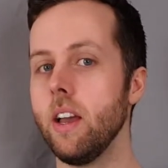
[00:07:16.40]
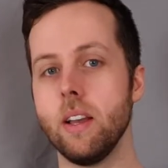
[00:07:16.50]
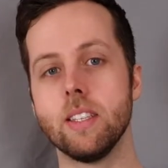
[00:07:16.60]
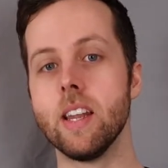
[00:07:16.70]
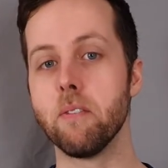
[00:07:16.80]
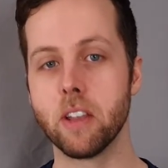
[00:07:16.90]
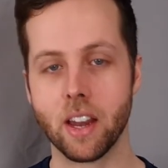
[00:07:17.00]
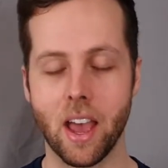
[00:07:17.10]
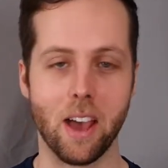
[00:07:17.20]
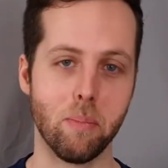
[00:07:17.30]
is never going
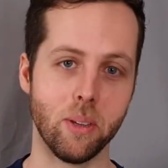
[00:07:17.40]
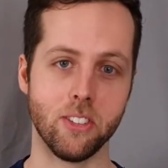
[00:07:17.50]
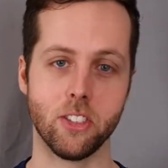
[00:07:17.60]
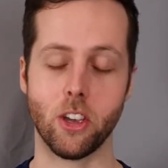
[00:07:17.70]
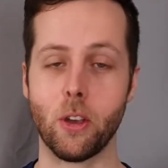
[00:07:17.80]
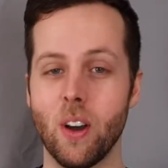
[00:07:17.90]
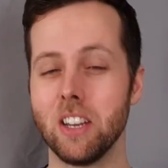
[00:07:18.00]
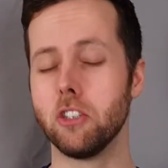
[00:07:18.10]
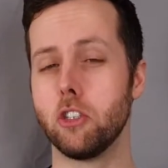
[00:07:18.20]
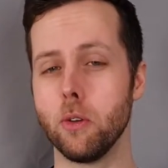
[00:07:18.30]
to happen, so I
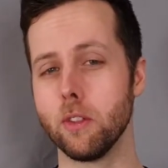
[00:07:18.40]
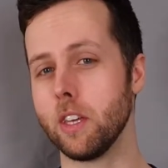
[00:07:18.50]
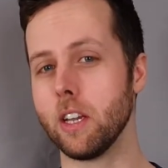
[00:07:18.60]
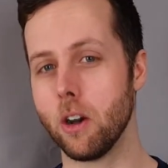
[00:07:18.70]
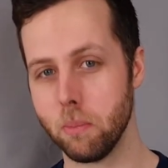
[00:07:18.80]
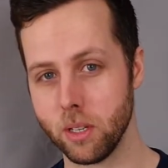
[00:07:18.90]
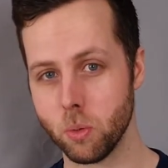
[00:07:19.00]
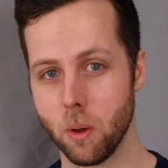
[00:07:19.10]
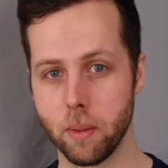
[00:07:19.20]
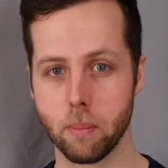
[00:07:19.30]
don't think I'll be
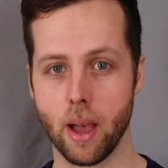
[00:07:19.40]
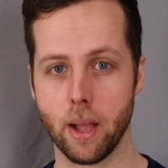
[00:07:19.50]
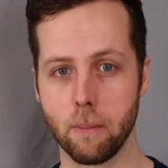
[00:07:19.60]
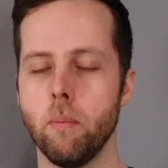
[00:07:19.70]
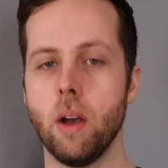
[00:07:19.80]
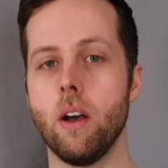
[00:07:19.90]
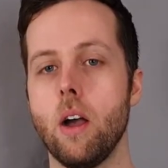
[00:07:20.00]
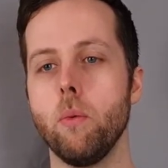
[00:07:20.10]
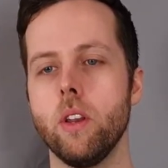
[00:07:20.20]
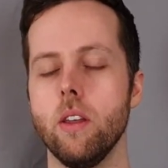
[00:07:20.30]
swapping back. But
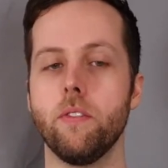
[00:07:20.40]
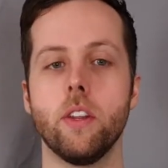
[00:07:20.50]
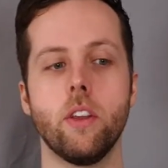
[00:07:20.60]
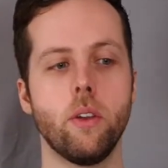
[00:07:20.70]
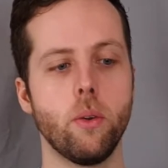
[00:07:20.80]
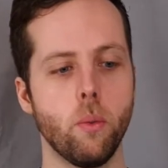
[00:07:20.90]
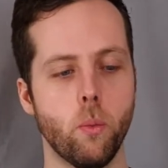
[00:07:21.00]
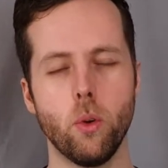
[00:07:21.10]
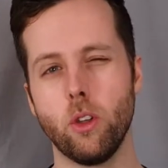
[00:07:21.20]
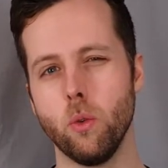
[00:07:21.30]
I would love to know
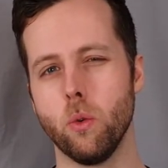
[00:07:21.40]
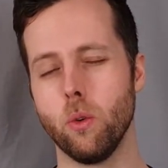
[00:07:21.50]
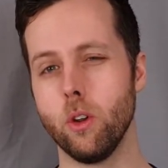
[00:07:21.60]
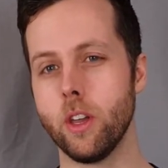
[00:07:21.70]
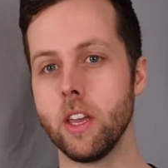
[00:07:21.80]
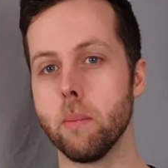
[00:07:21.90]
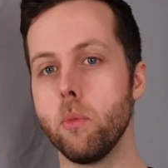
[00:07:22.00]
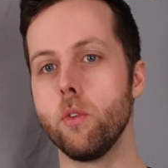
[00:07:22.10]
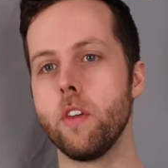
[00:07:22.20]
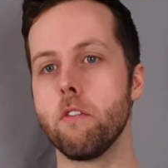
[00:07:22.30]
what you're looking at
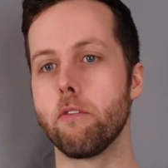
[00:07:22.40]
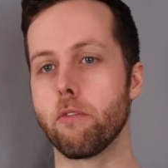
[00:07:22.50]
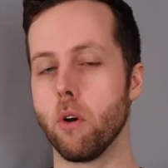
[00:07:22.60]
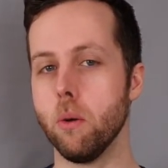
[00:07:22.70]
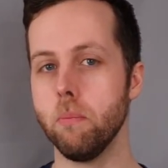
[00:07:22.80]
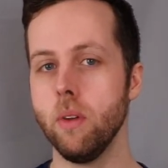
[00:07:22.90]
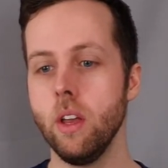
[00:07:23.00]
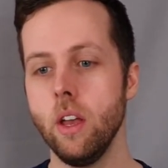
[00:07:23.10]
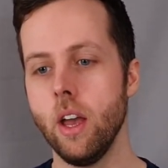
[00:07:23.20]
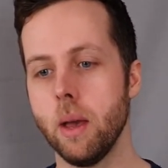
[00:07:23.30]
moving from,
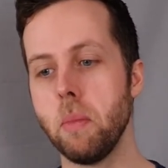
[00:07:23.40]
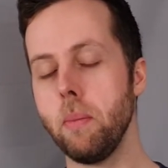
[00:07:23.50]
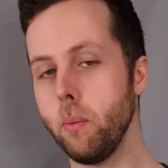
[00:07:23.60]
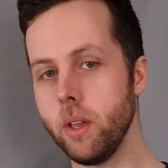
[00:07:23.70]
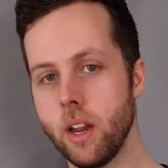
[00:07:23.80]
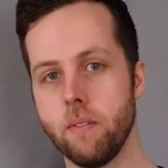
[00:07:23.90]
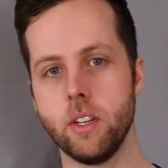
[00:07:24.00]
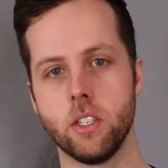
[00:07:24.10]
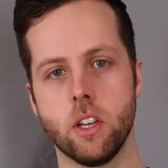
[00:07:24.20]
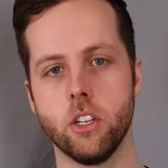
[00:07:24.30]
and maybe we could have a
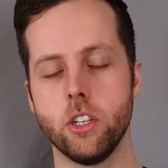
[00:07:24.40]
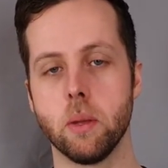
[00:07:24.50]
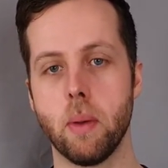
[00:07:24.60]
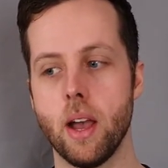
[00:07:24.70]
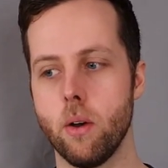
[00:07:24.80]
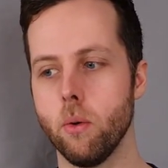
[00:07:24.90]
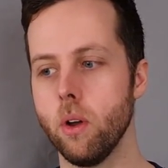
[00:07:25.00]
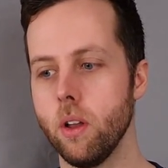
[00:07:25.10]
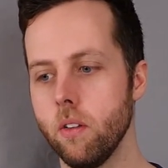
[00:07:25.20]
discussion about